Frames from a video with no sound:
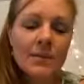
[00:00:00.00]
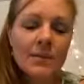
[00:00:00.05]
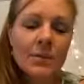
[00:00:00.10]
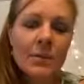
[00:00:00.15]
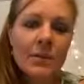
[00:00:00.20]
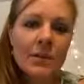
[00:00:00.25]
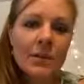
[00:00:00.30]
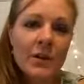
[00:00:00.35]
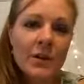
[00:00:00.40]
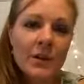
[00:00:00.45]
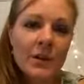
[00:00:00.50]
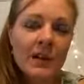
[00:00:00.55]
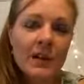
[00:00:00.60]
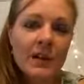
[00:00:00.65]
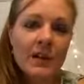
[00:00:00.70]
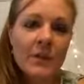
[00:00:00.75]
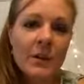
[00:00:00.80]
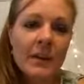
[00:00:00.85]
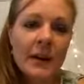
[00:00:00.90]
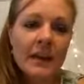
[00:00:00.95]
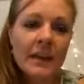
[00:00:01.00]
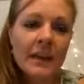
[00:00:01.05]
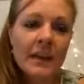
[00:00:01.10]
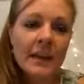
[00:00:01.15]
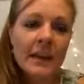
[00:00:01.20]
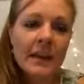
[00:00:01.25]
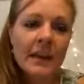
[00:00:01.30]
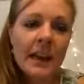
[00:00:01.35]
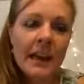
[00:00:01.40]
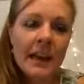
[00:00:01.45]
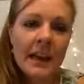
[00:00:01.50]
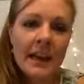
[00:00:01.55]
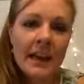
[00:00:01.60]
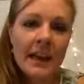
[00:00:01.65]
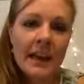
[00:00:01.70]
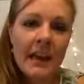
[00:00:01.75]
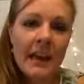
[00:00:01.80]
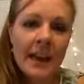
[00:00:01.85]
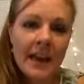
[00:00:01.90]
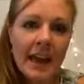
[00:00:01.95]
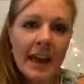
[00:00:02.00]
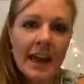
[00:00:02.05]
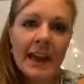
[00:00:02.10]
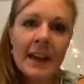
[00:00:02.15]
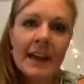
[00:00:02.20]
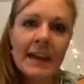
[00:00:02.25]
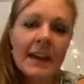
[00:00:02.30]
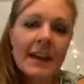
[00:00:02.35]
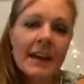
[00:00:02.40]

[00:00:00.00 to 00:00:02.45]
was created by the NAA,